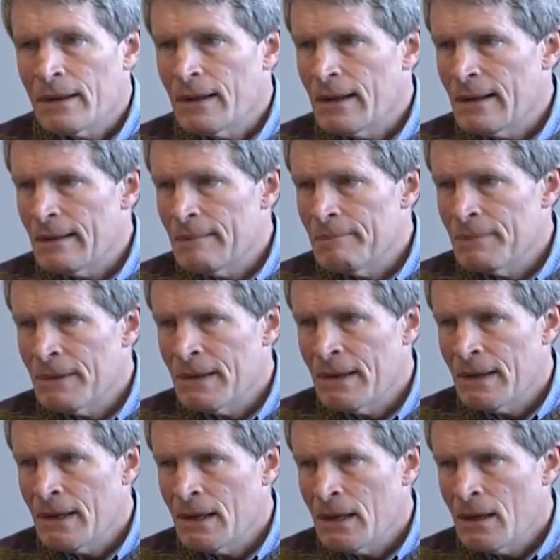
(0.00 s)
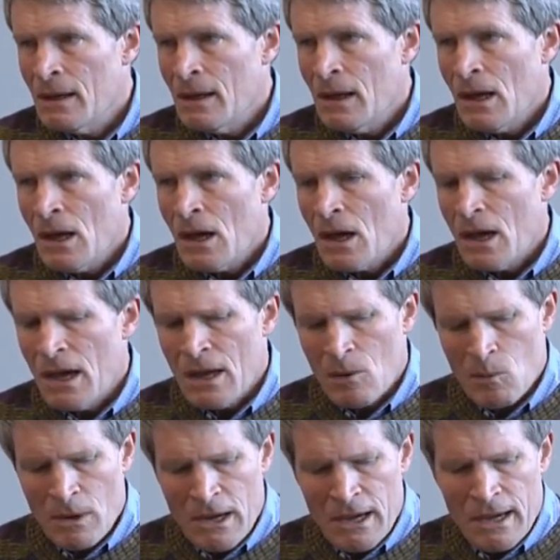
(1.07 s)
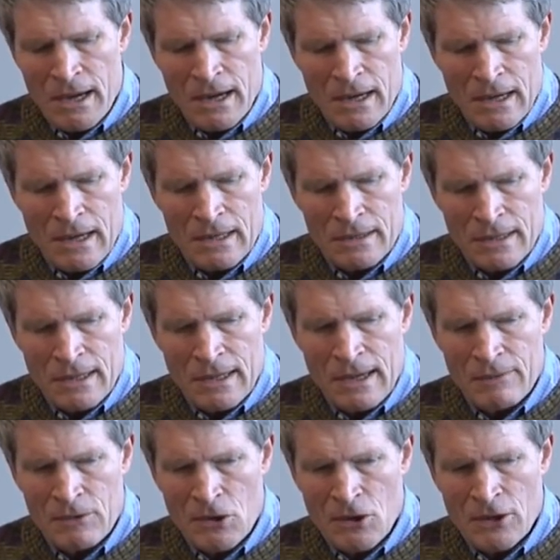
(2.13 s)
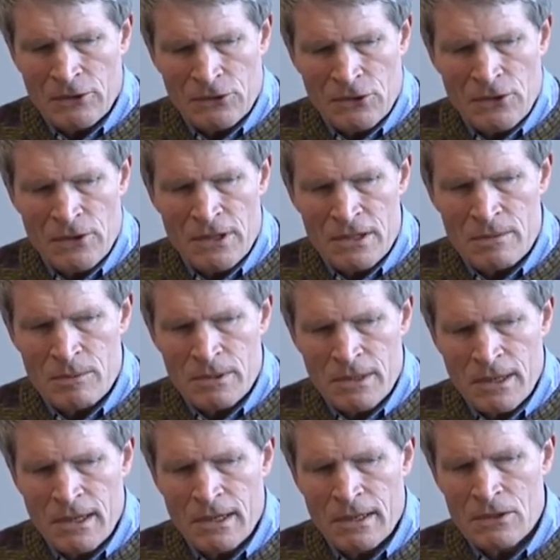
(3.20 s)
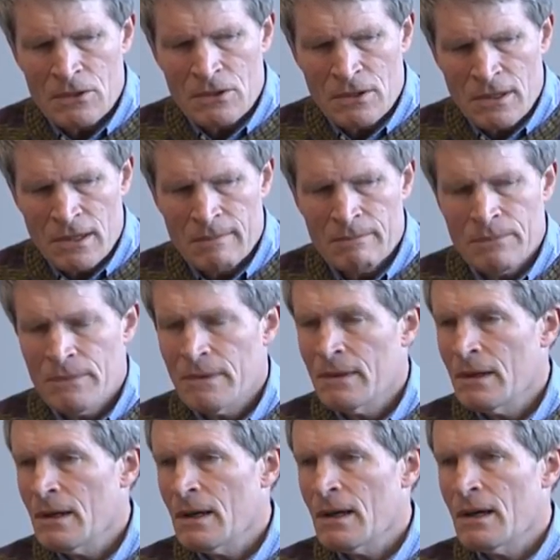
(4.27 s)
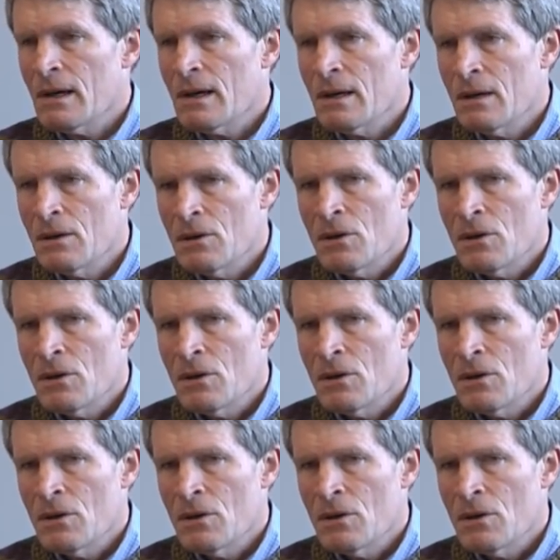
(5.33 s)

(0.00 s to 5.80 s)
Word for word: Um, in a way, I, I, think having gone through this with Donald Trump, uh,